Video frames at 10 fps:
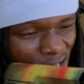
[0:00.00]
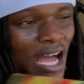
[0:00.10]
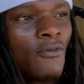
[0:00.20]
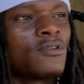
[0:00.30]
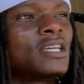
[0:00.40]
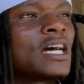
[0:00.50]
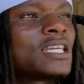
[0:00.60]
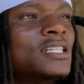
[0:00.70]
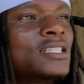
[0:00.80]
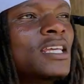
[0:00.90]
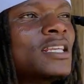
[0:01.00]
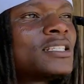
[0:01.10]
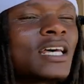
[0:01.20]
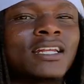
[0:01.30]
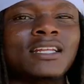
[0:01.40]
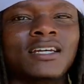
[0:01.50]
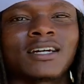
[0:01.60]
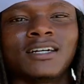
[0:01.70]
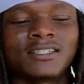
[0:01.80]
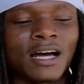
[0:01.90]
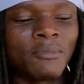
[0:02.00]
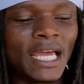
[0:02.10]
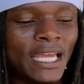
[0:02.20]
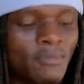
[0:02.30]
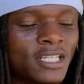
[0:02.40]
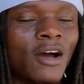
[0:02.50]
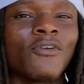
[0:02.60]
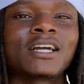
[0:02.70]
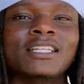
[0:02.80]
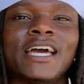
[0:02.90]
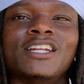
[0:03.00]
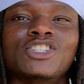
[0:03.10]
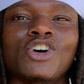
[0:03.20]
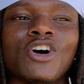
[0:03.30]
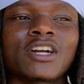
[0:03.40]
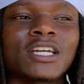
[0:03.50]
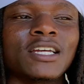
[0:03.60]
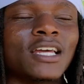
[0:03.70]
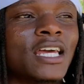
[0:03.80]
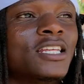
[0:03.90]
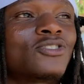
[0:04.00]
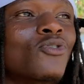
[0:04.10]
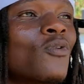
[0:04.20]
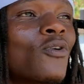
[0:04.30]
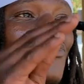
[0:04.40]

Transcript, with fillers: I really got to get this thing sighted in because I'm aiming directly at the target and it's going